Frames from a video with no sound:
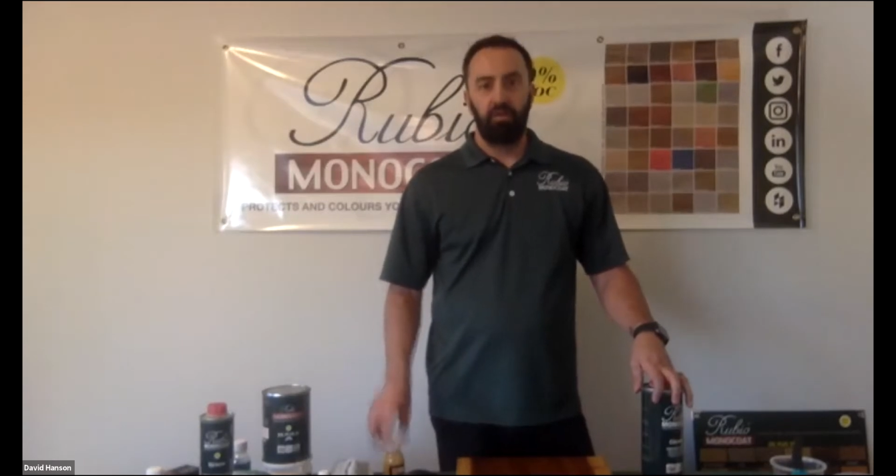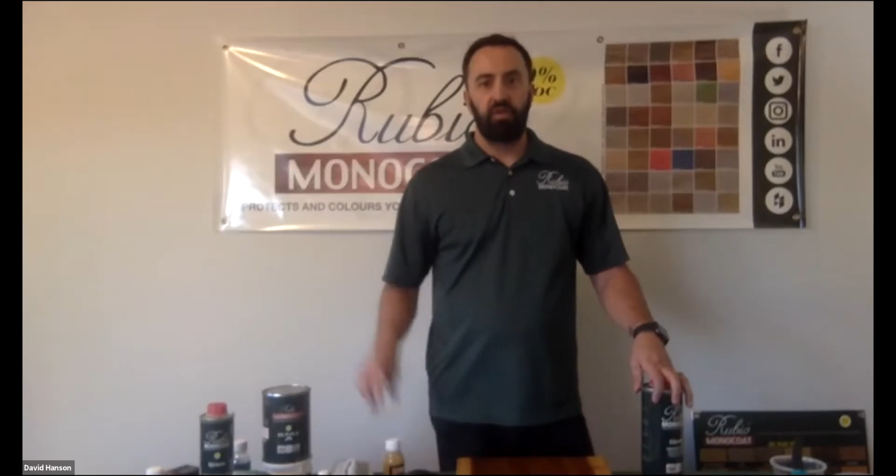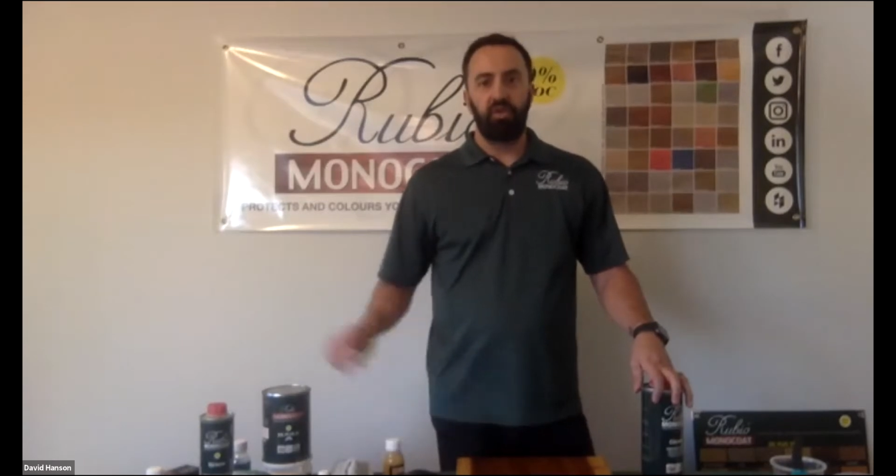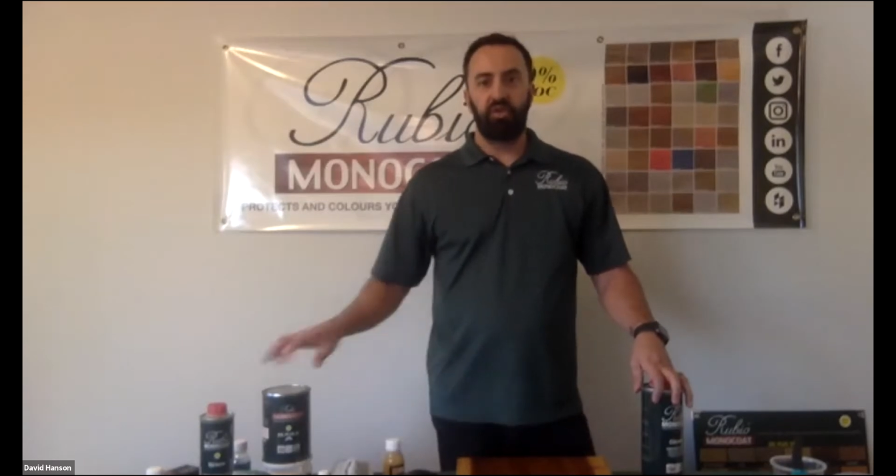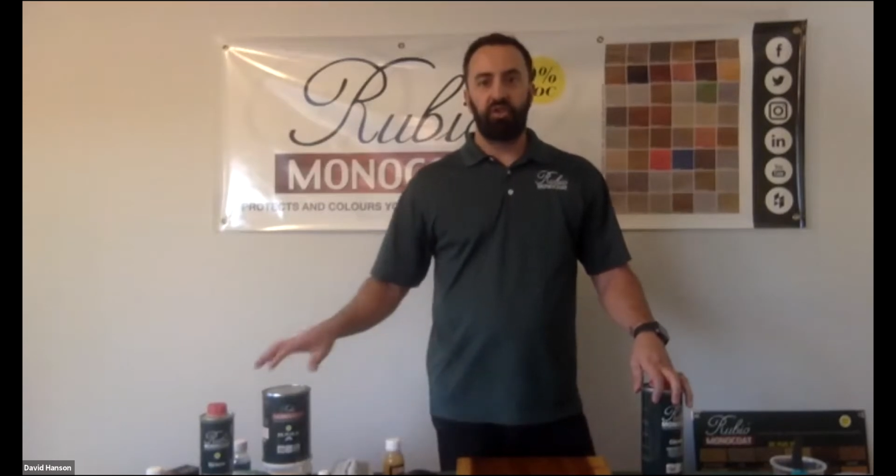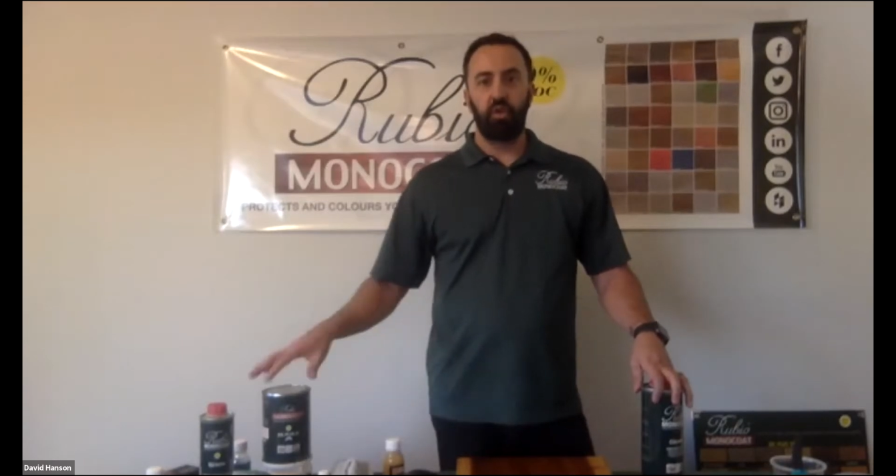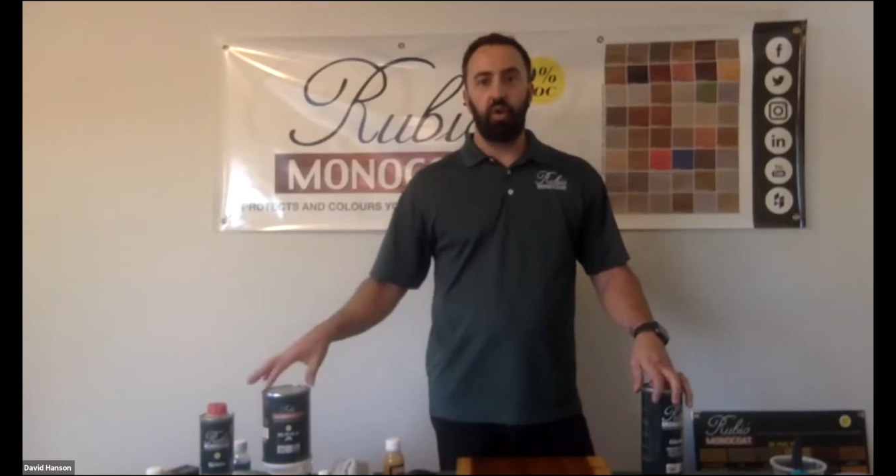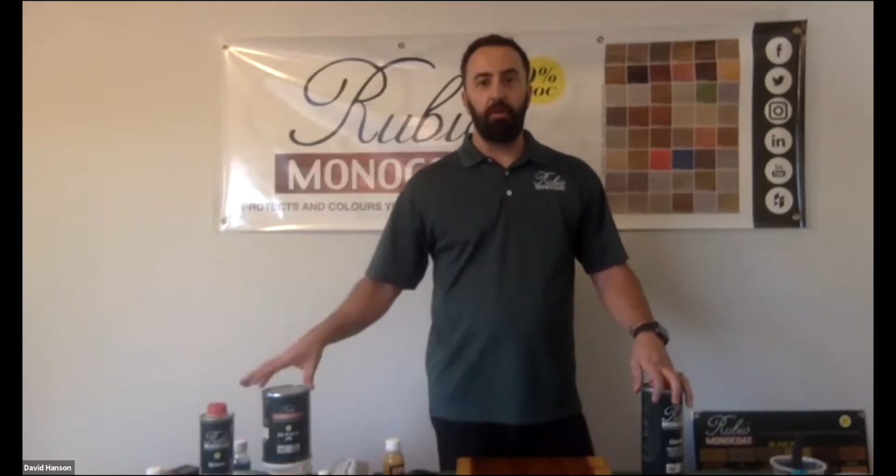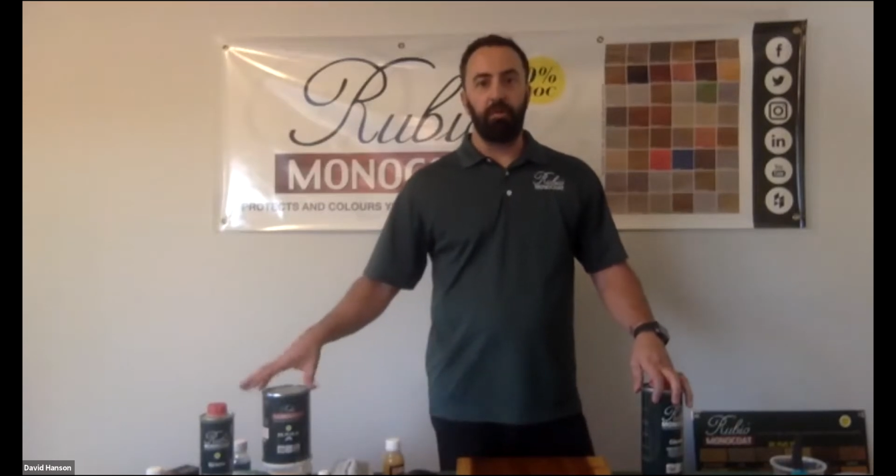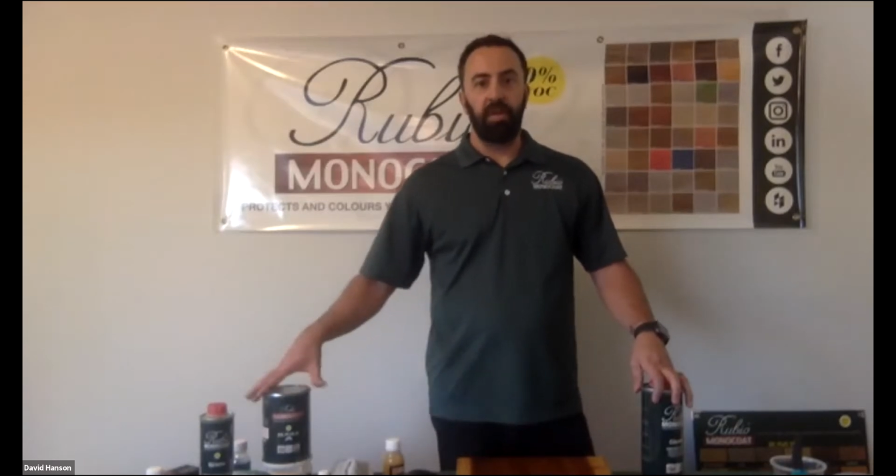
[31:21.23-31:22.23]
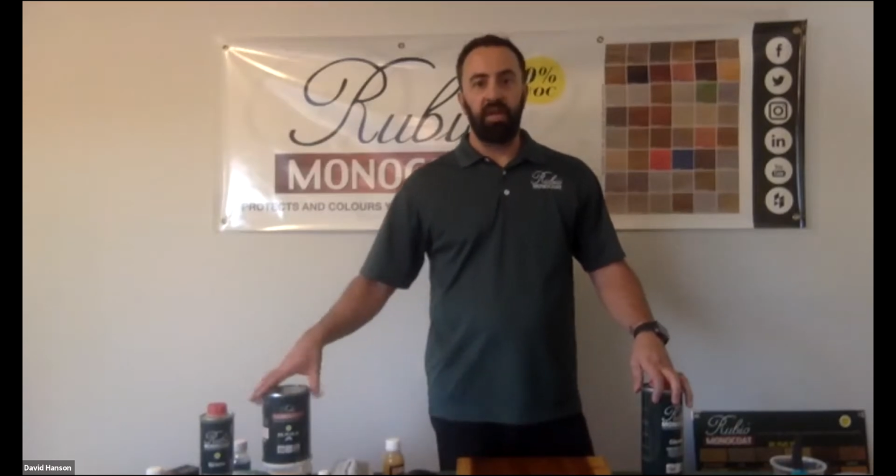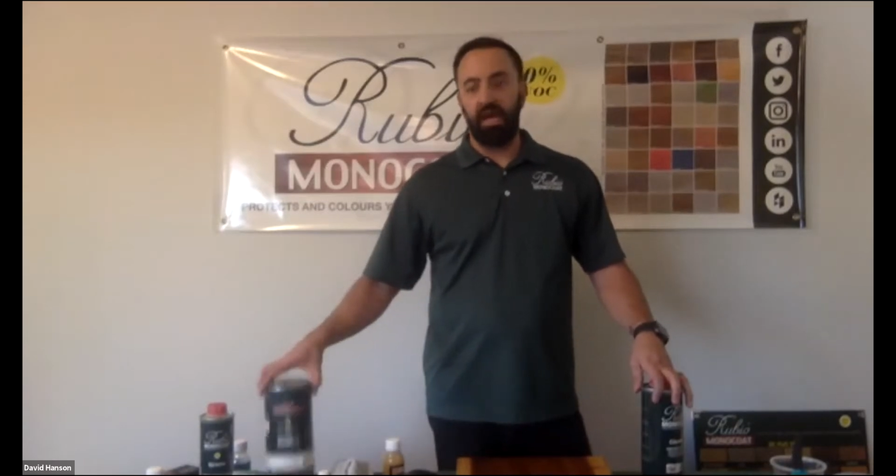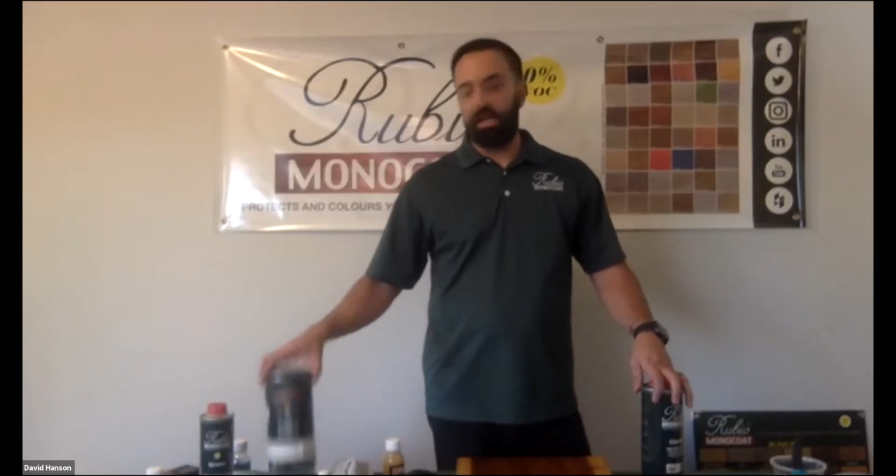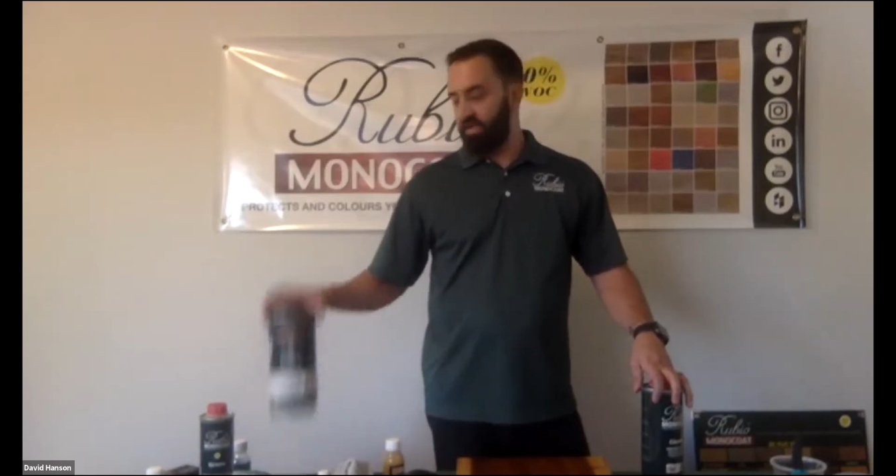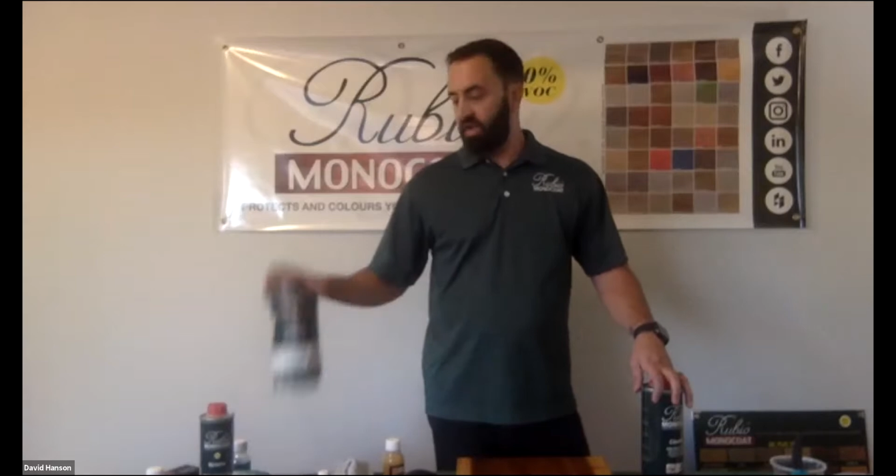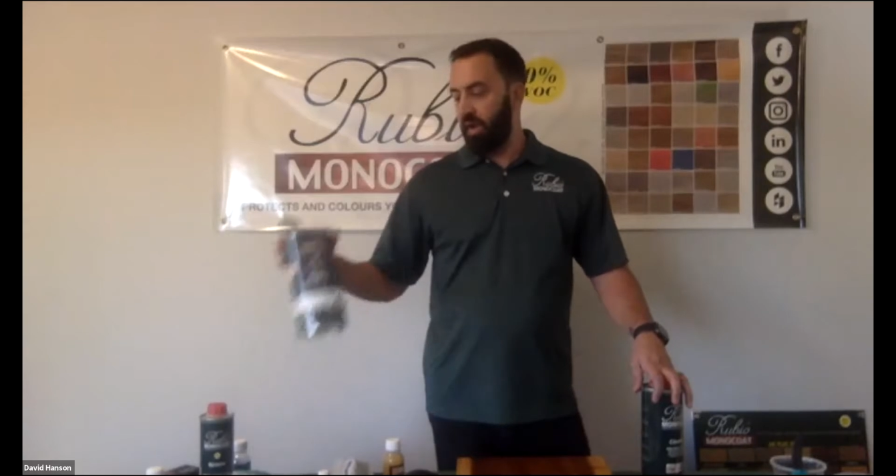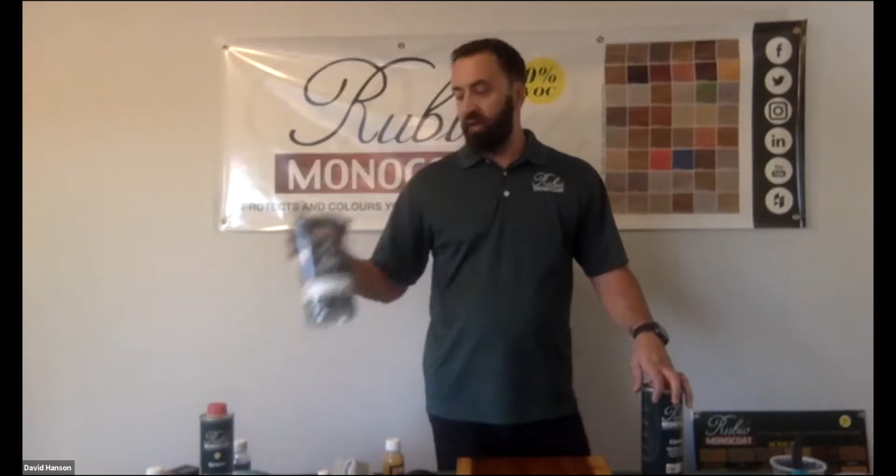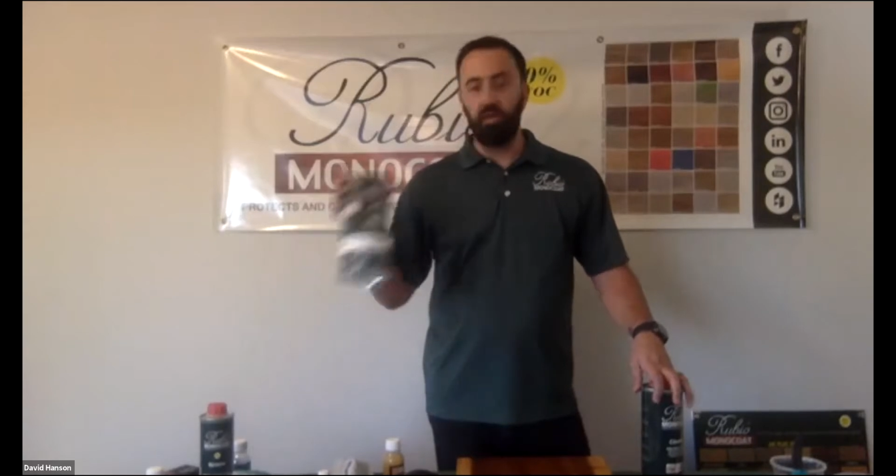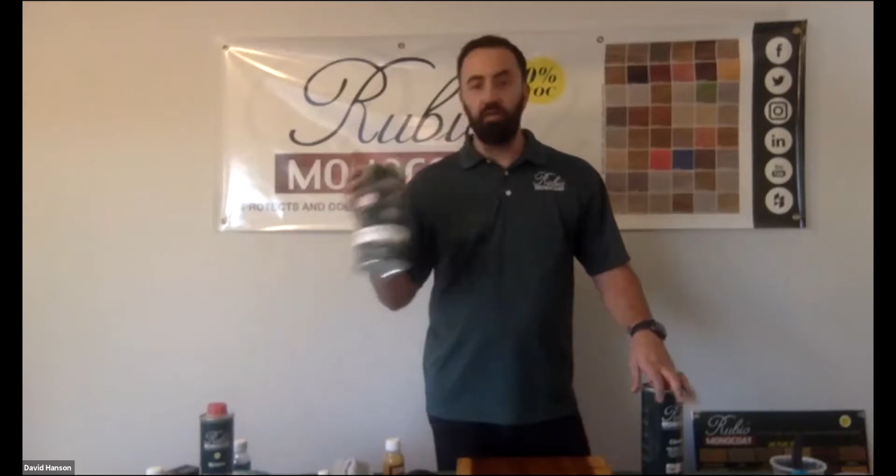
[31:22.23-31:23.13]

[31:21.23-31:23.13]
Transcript: Sure. So if